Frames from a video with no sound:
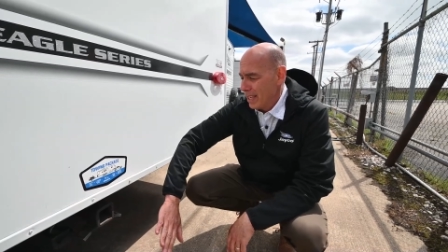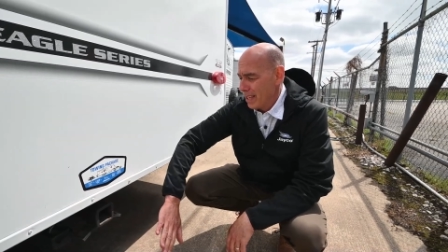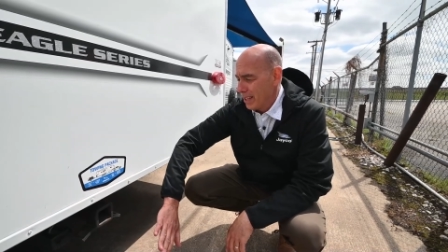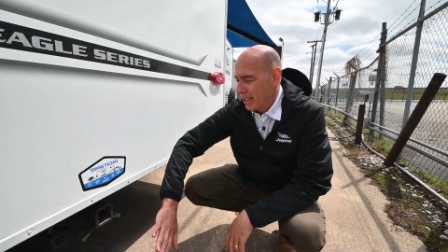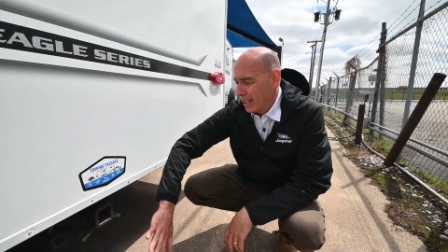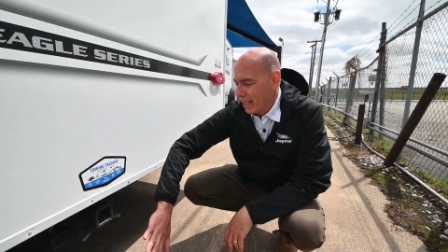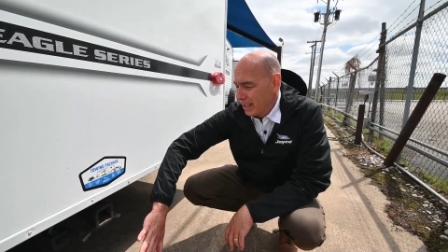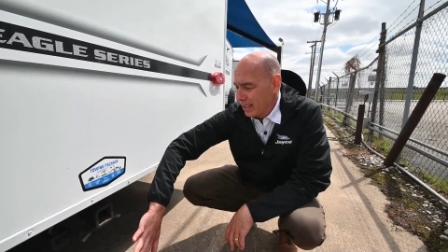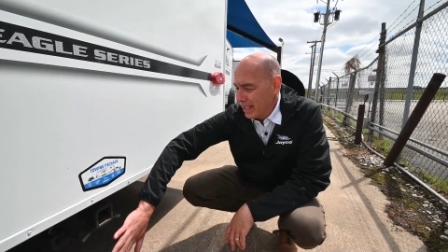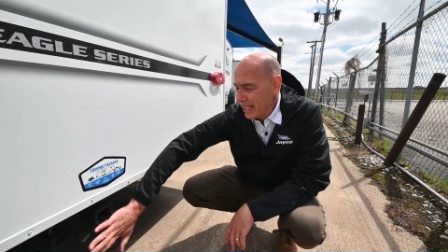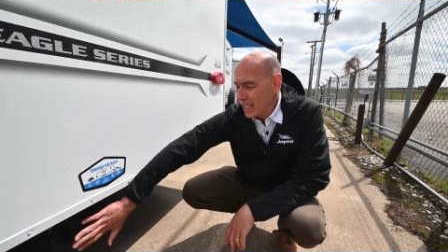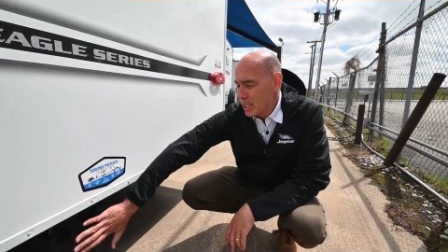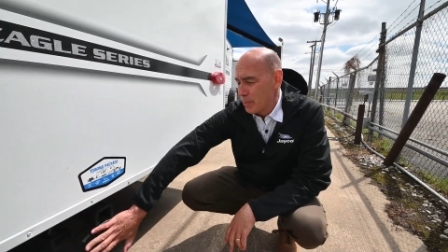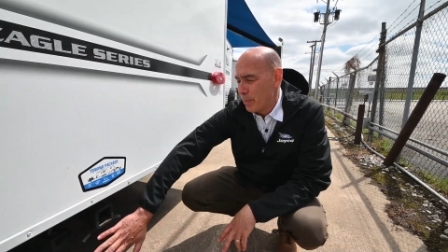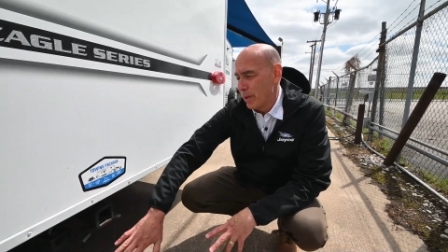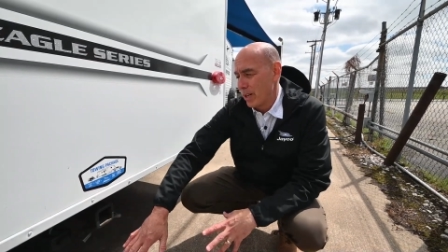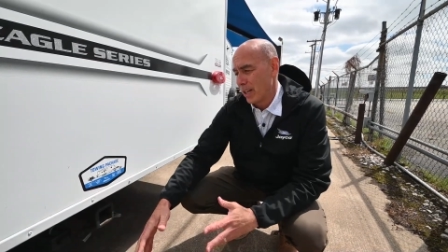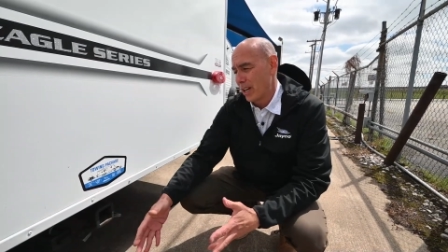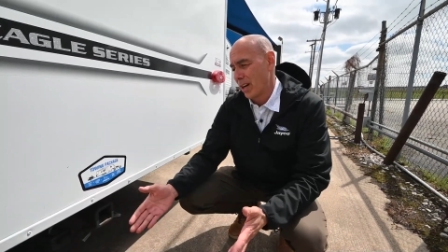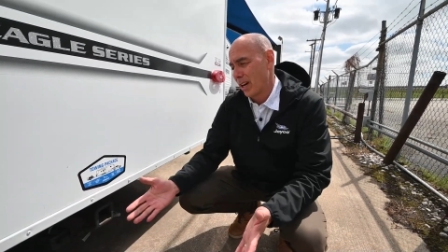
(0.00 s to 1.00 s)
you can at least
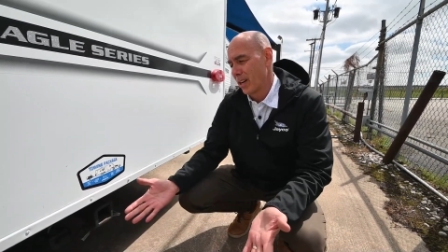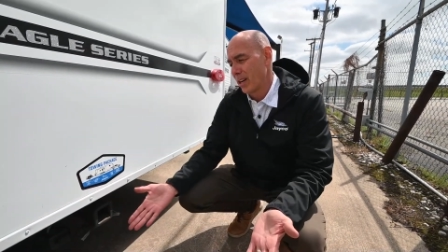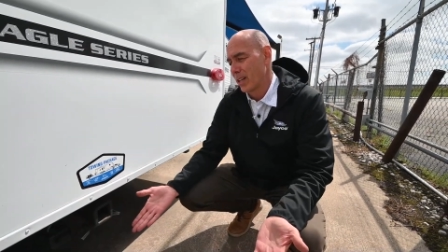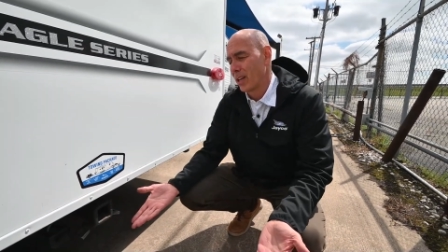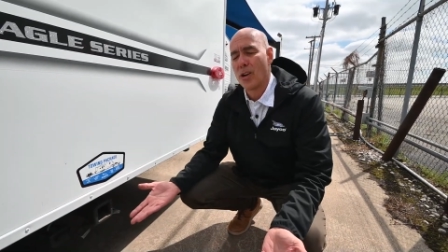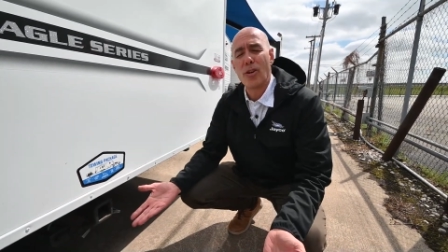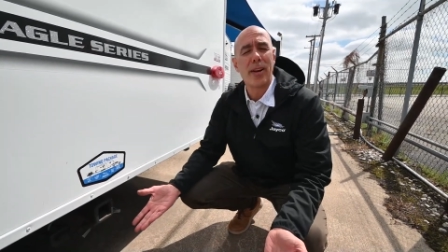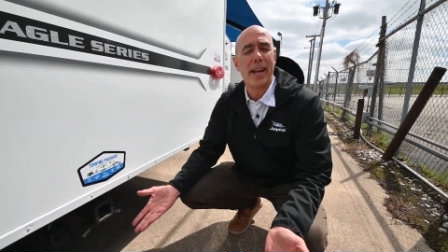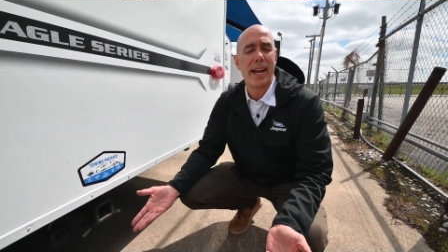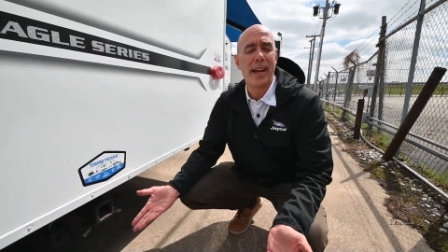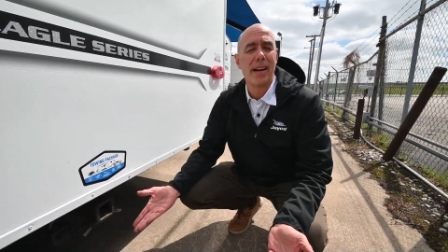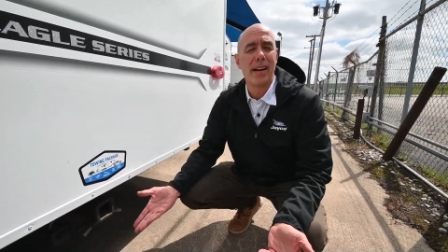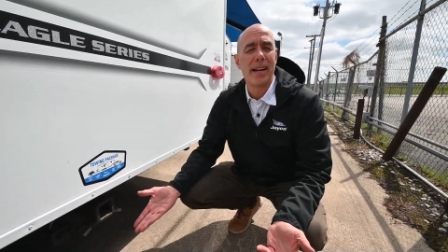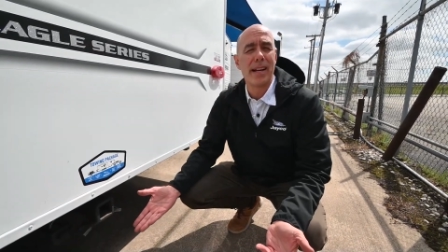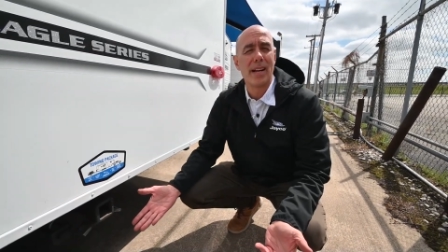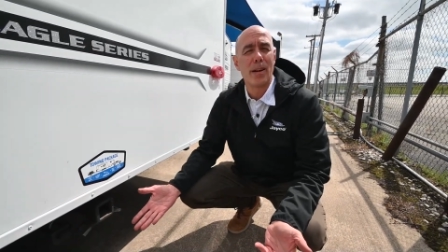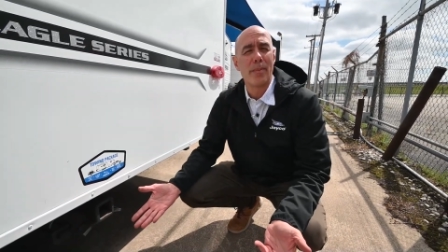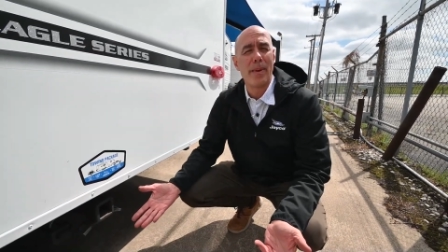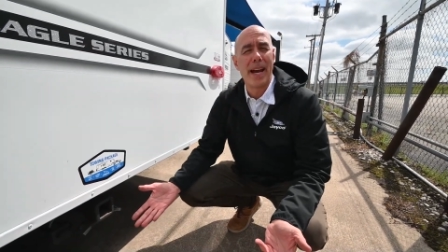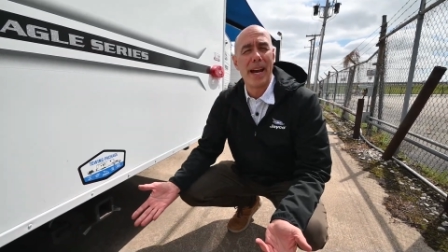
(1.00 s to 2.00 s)
put a cargo
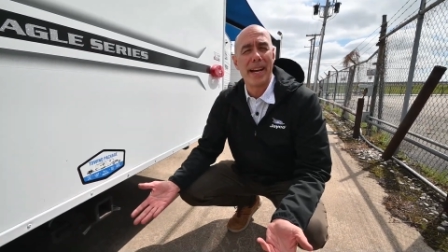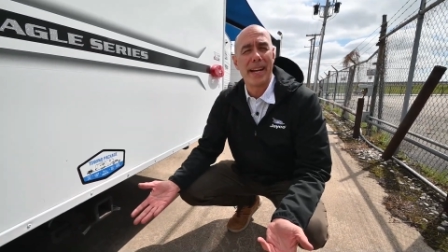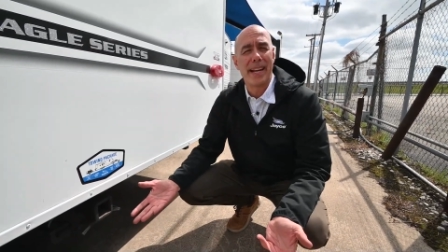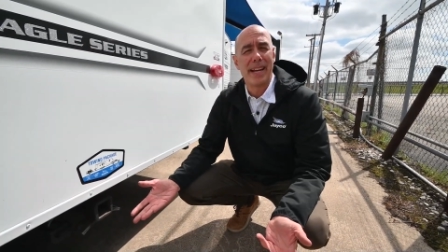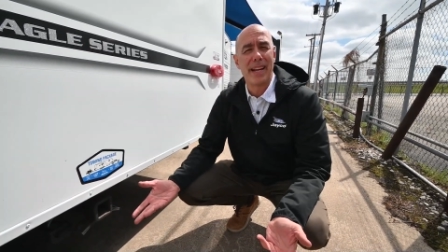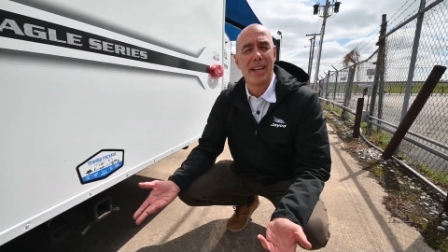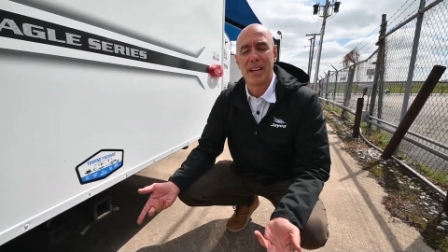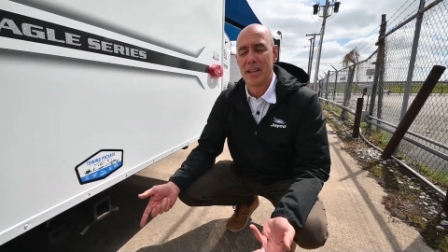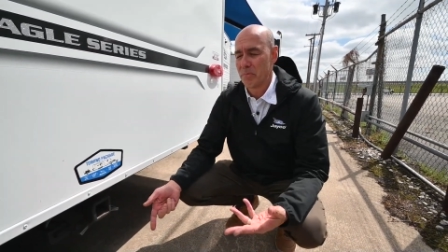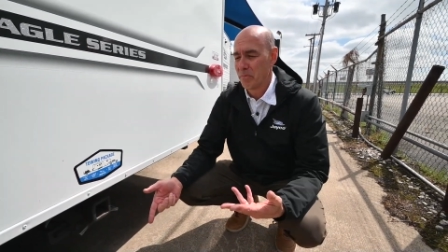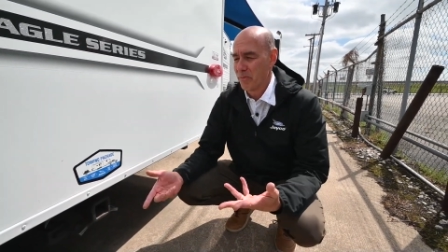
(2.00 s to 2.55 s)
carrier back here,